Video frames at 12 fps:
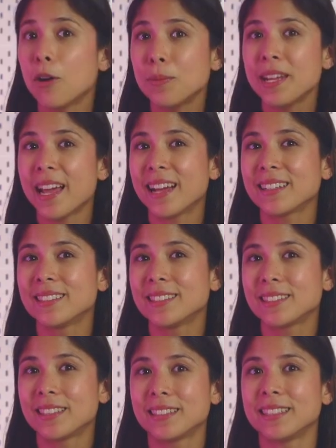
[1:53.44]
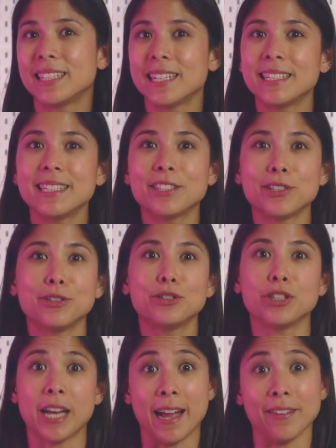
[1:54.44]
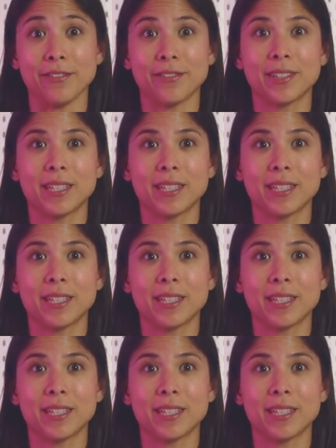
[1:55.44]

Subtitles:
How many angles does the tenting solution have?